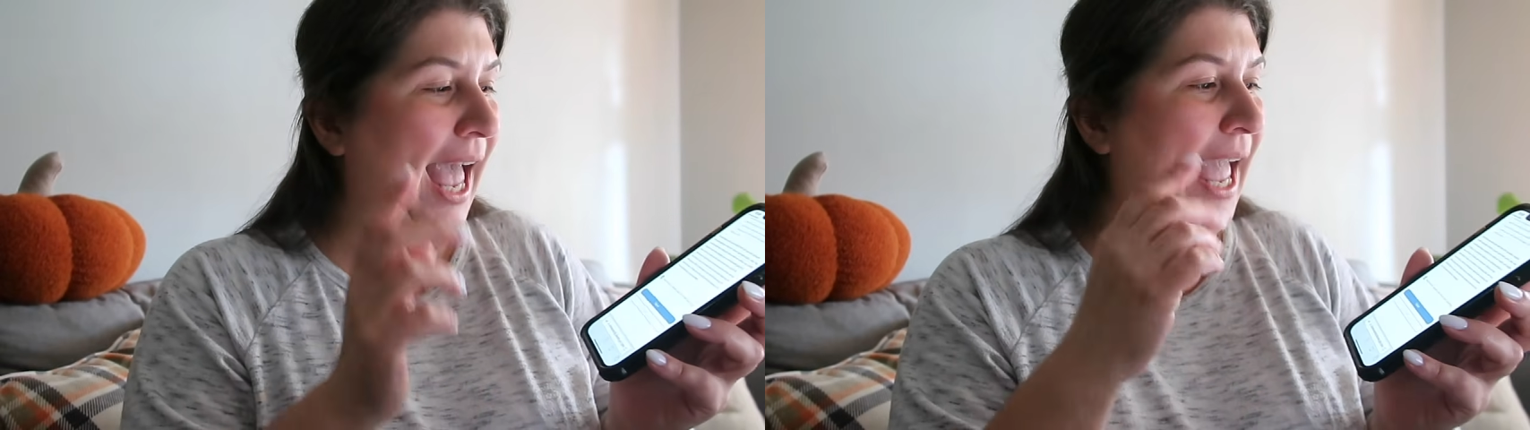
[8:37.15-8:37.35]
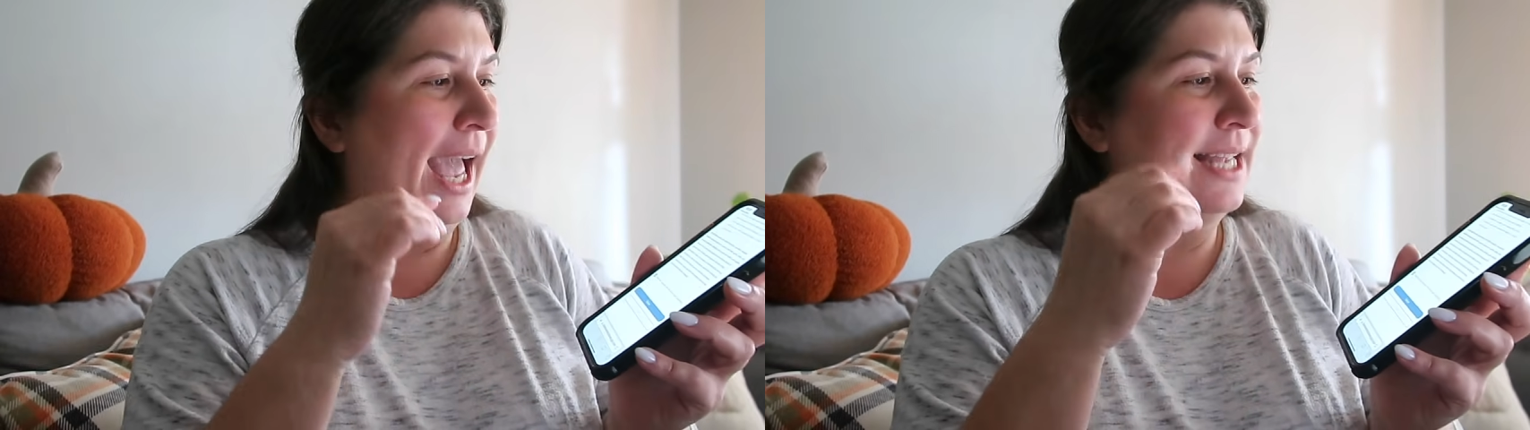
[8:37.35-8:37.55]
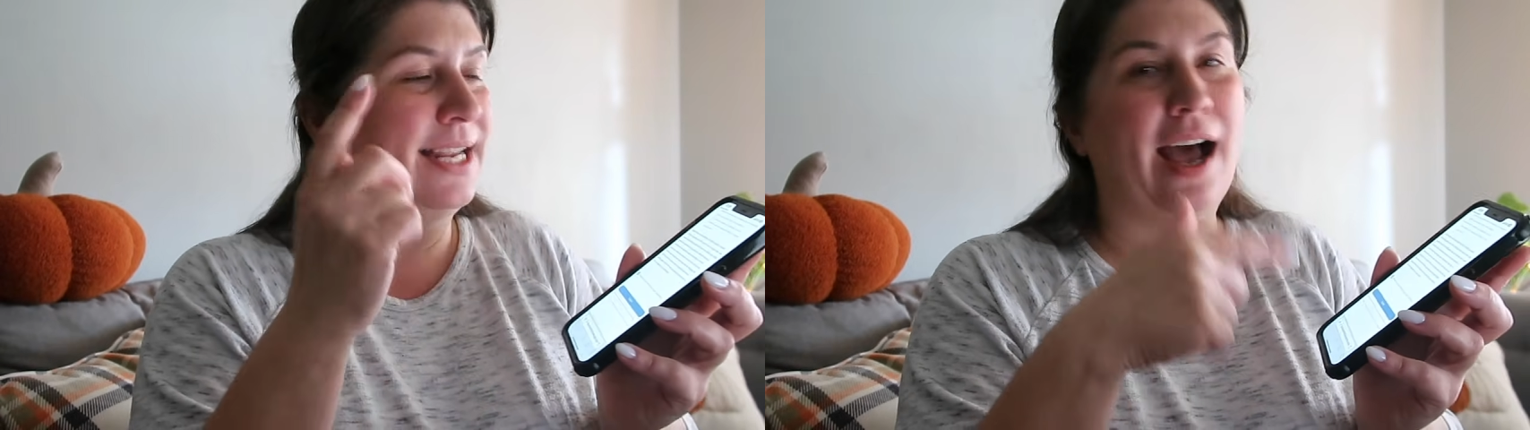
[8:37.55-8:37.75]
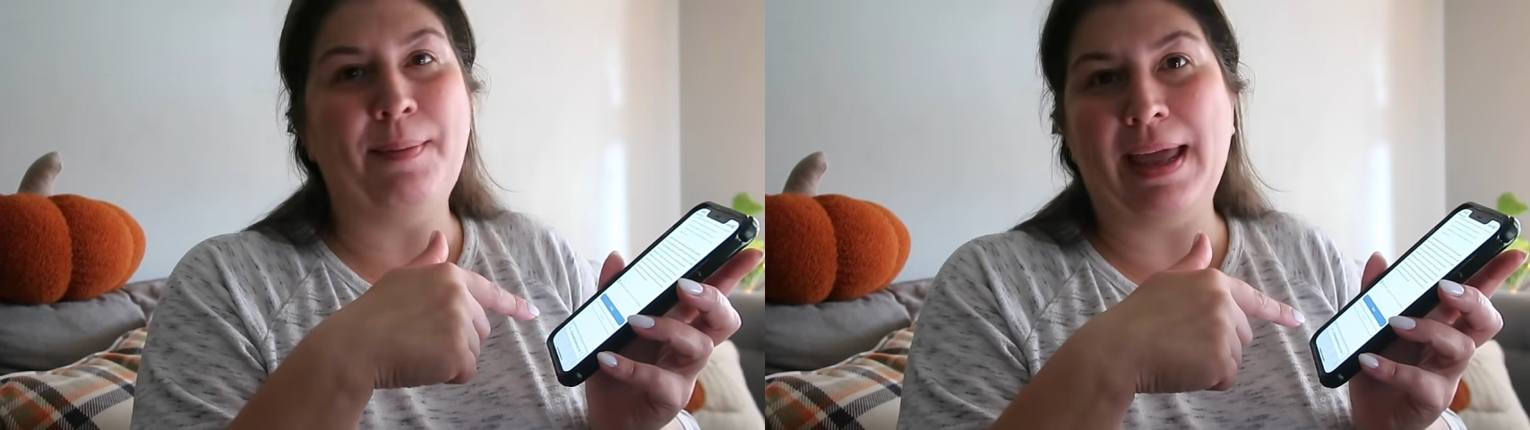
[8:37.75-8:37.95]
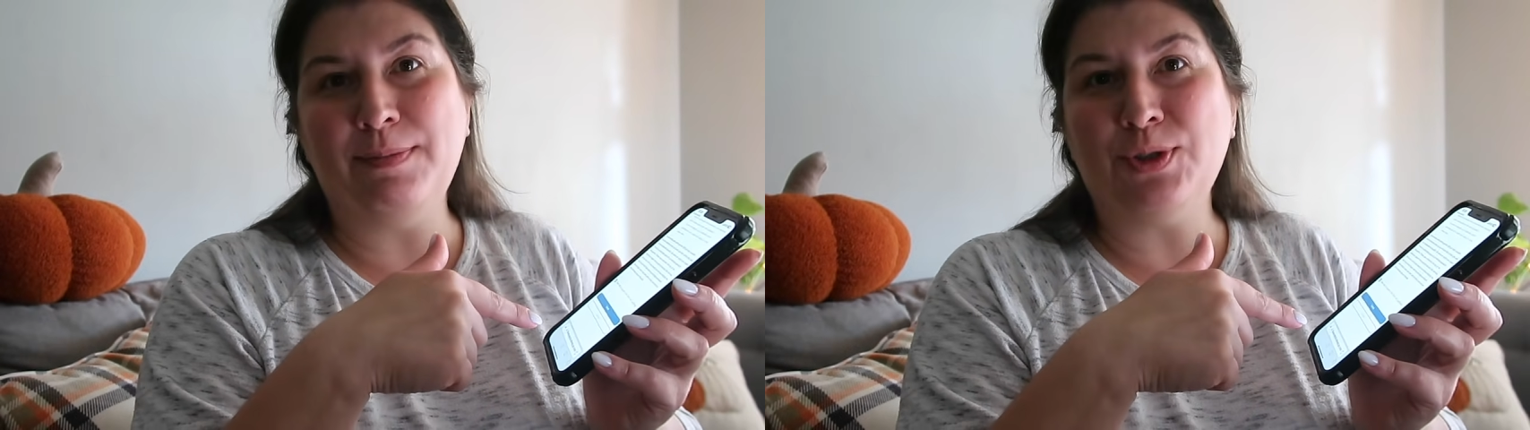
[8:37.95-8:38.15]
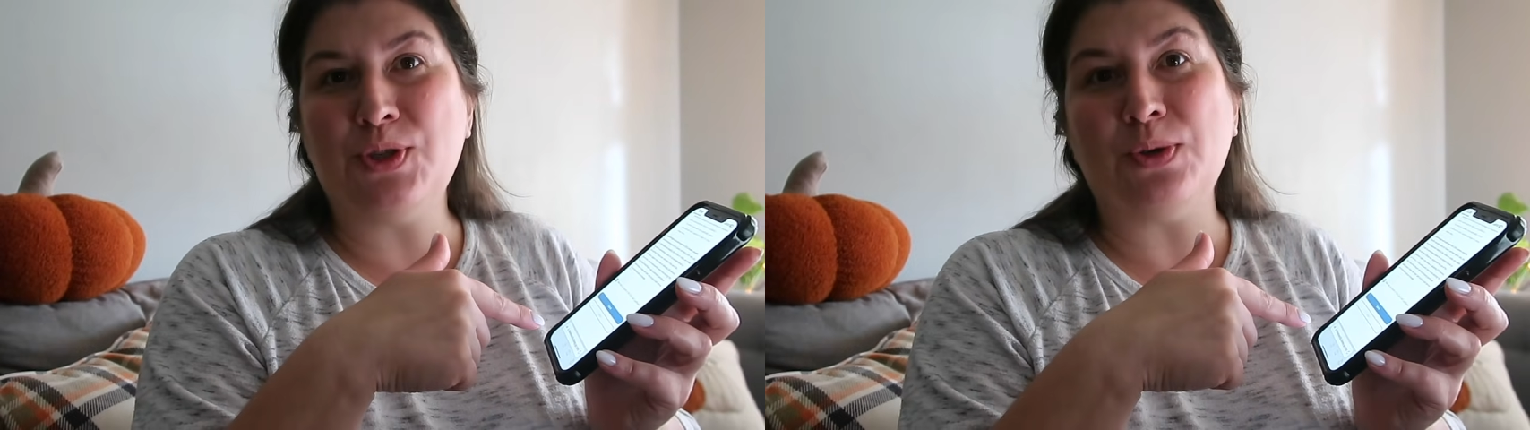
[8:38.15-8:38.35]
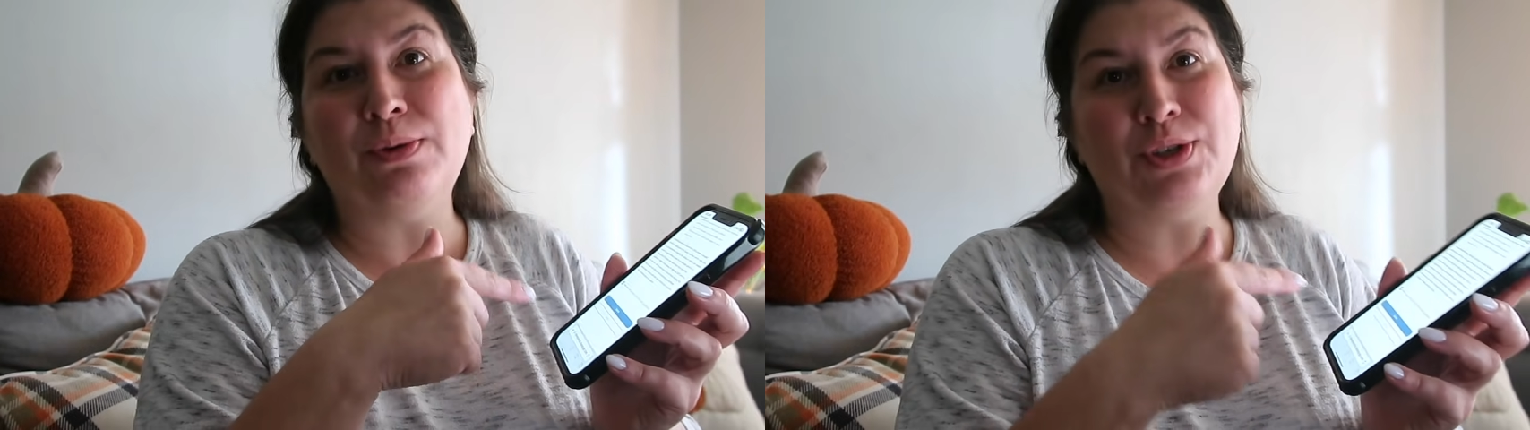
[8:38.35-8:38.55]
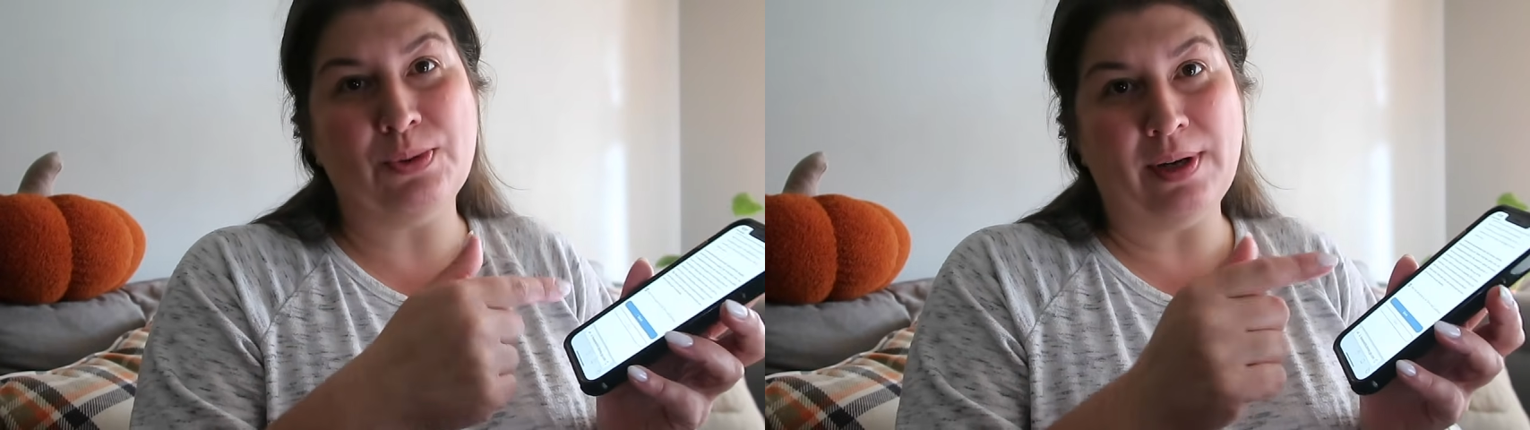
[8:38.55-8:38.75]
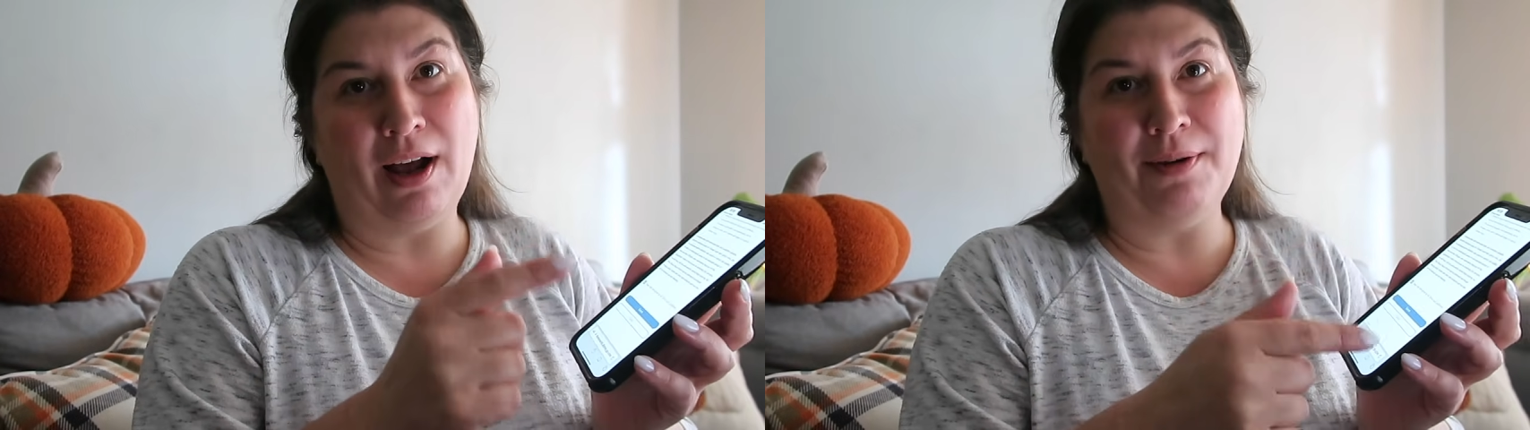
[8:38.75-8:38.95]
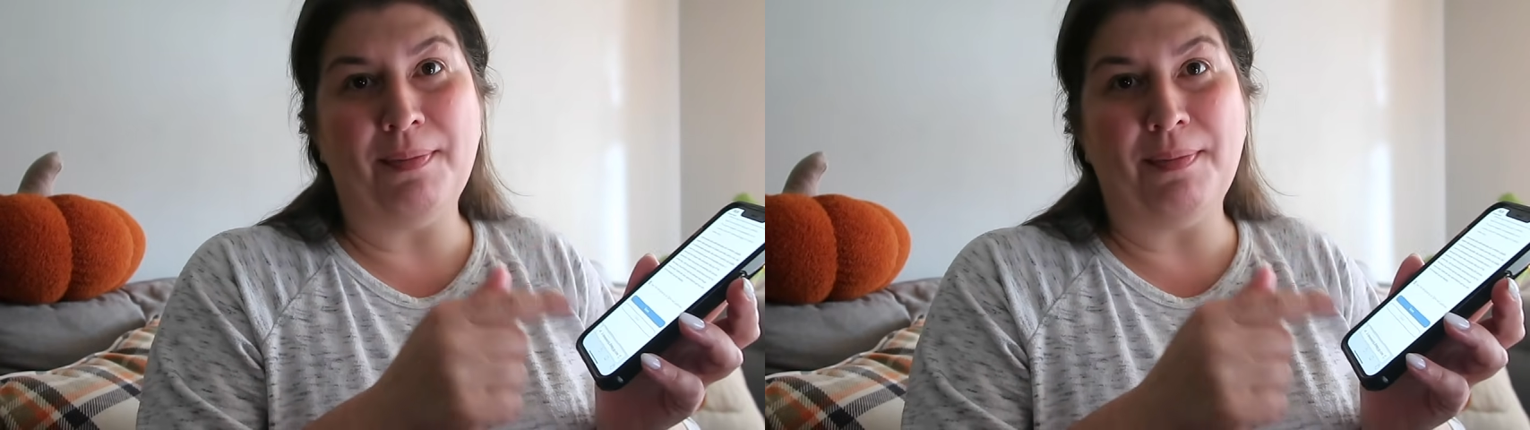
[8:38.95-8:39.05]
and I'm able to do it on